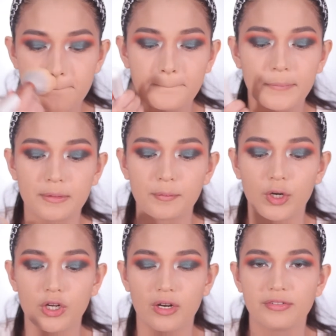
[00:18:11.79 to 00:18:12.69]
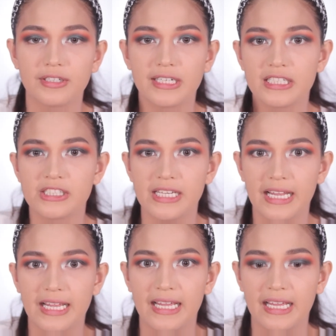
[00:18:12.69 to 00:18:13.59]
put more coverage,
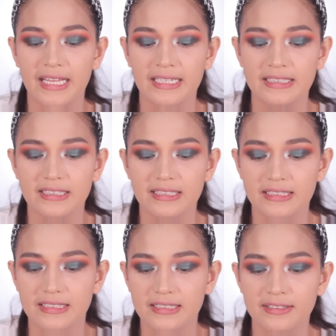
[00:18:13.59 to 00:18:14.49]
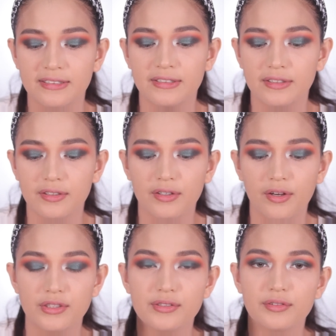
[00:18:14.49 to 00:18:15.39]
and
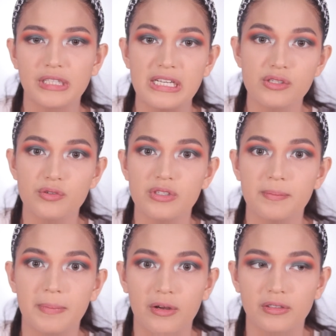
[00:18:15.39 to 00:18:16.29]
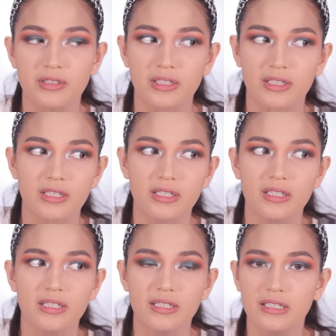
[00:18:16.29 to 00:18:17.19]
because of the translucent powder,
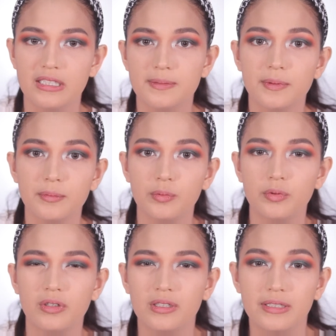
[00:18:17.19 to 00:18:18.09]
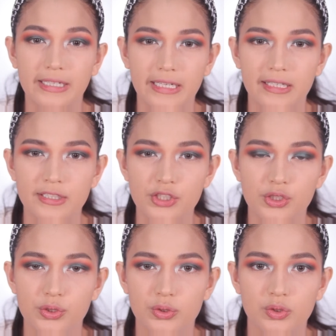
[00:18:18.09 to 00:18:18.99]
guys, magmumukhang grayish
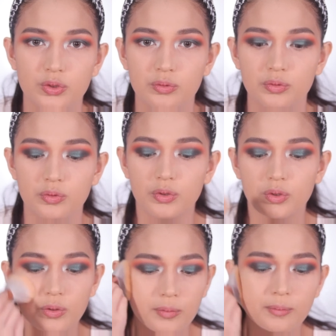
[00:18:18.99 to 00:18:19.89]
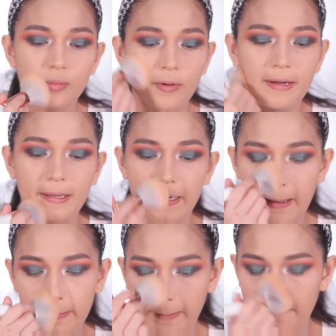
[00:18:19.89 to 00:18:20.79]
yung mukha
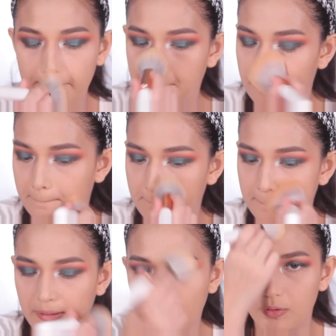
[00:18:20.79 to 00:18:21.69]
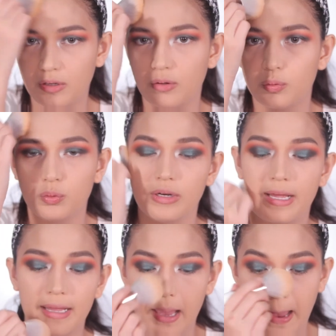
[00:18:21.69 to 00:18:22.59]
natin. Parang walang
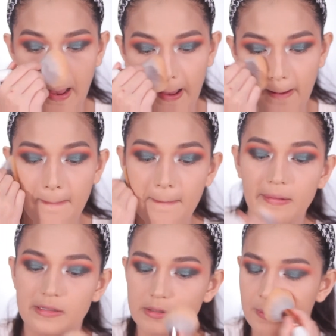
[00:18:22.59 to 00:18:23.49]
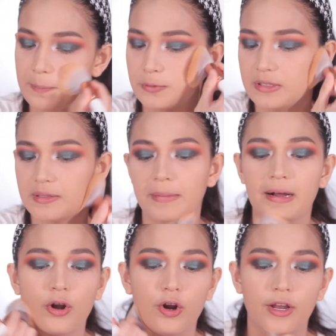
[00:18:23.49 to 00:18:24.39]
kulay. So I'm putting back
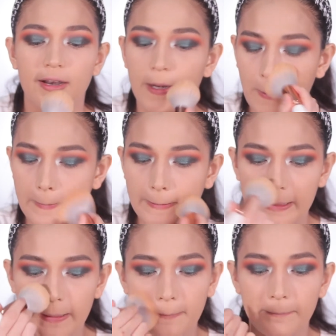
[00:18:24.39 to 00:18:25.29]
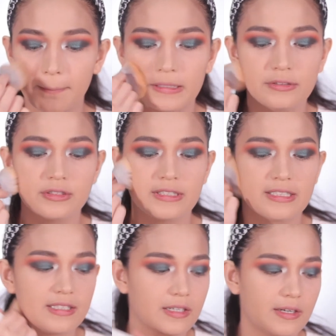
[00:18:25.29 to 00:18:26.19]
color on it by using